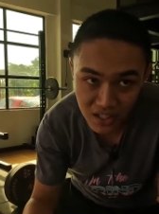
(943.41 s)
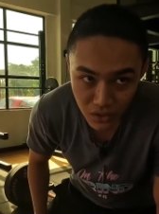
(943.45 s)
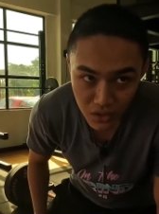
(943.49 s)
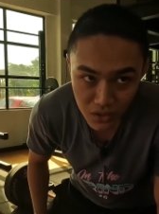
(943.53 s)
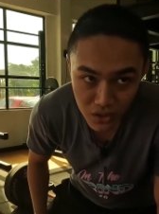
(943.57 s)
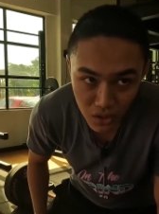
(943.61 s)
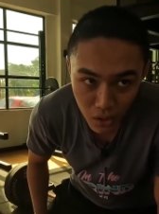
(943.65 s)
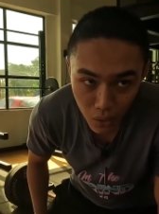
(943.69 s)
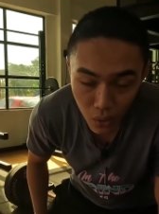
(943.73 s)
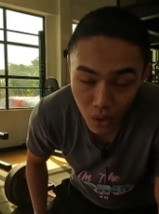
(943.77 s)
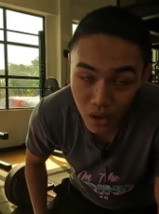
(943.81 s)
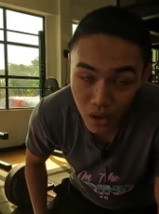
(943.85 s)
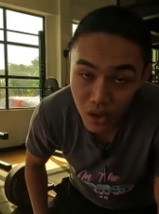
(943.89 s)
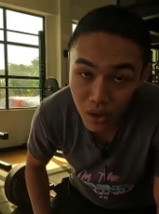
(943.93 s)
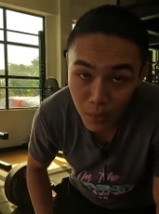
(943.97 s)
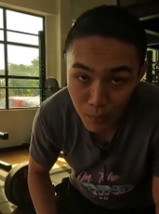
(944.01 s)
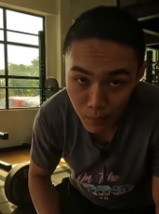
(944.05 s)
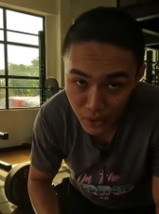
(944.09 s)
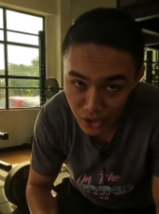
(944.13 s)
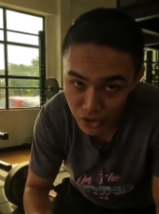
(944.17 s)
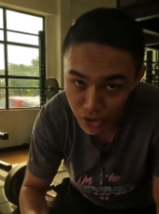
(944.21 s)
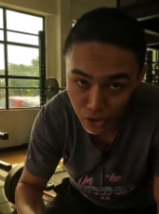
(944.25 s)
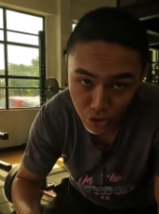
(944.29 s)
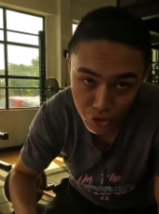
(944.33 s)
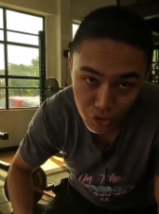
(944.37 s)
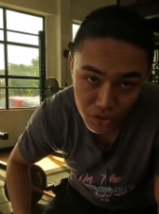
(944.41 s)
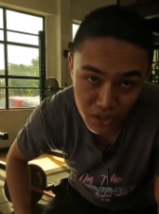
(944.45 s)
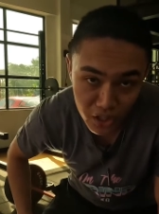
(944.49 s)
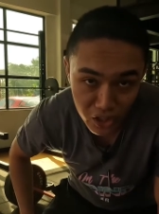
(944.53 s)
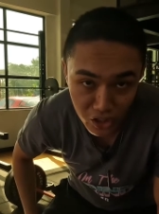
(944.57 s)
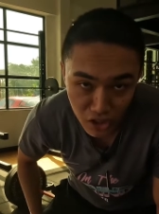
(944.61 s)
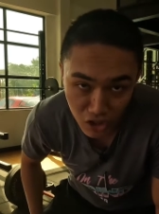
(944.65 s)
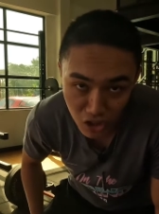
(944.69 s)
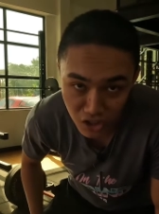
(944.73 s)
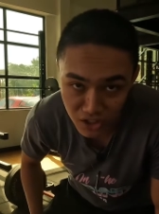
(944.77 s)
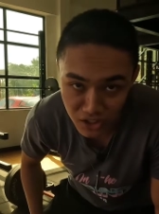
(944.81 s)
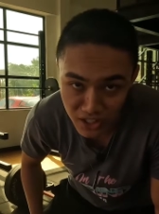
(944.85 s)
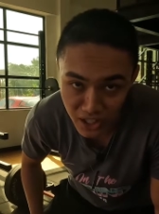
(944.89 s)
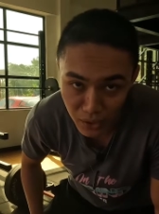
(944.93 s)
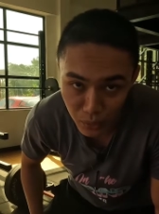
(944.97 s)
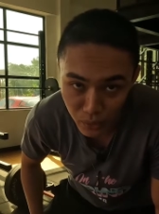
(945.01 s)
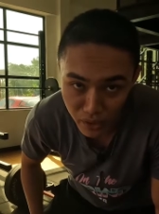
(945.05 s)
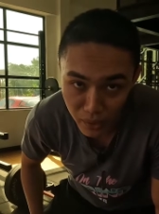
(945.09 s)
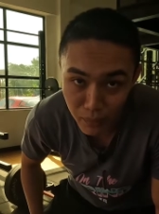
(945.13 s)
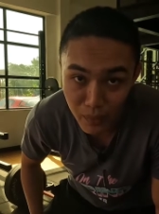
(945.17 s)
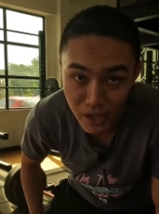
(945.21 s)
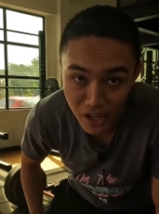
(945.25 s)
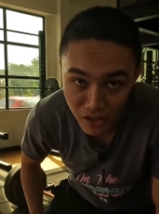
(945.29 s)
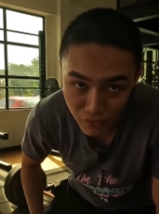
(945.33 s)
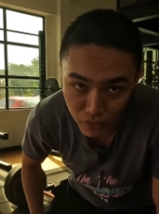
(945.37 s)
So make sure you stay in contact with them
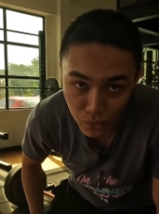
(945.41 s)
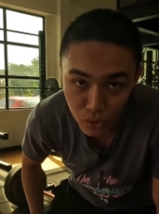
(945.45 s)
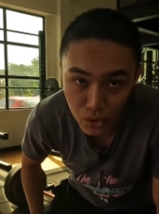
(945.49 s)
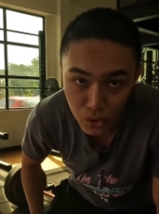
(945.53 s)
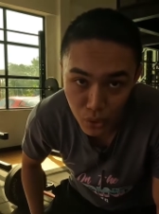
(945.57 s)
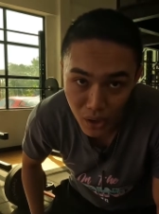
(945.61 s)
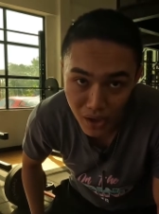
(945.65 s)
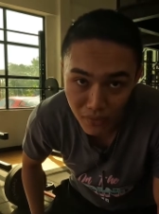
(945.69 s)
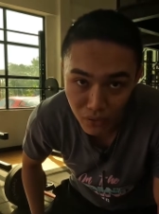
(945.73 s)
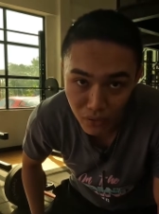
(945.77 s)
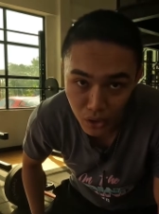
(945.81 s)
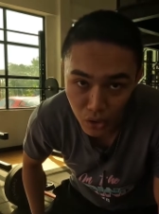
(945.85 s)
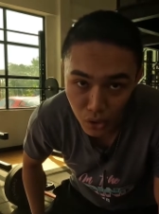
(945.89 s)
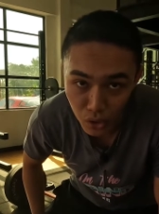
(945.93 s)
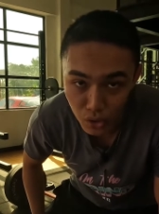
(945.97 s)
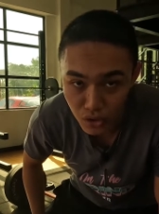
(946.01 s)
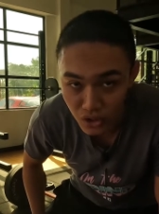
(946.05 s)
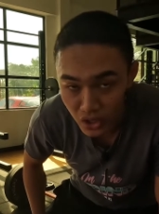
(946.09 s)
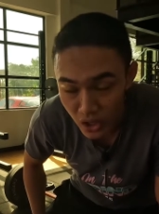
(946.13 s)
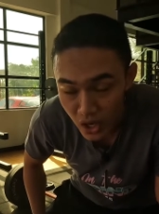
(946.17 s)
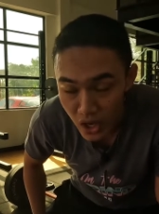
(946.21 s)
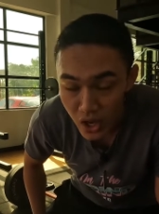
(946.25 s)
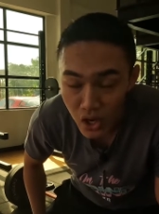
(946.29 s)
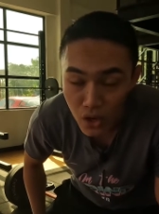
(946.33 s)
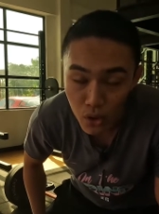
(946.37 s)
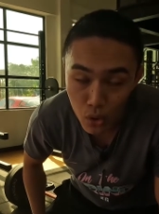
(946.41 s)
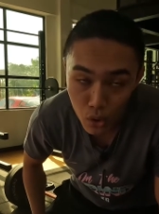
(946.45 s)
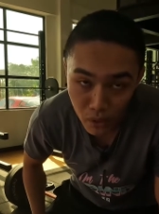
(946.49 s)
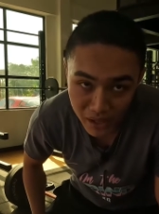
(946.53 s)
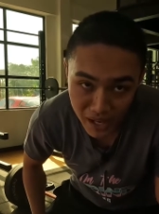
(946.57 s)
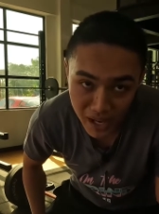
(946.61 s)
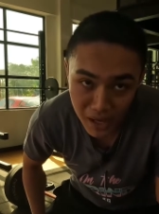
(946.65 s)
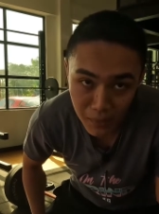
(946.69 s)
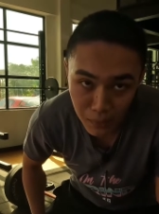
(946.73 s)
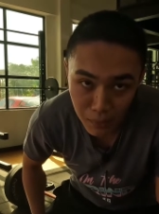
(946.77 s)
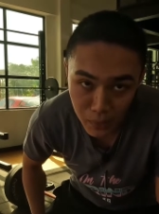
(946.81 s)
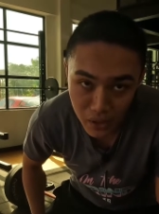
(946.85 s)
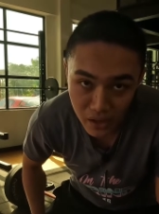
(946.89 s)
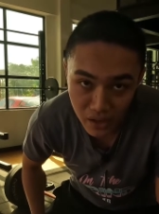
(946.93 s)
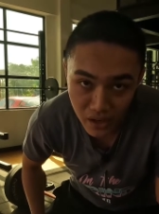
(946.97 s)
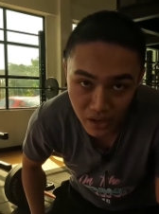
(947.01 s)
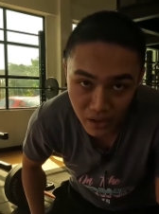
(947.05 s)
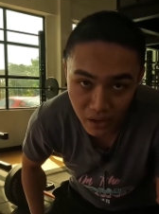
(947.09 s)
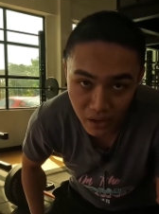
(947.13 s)
if you do have a coach who can't be there.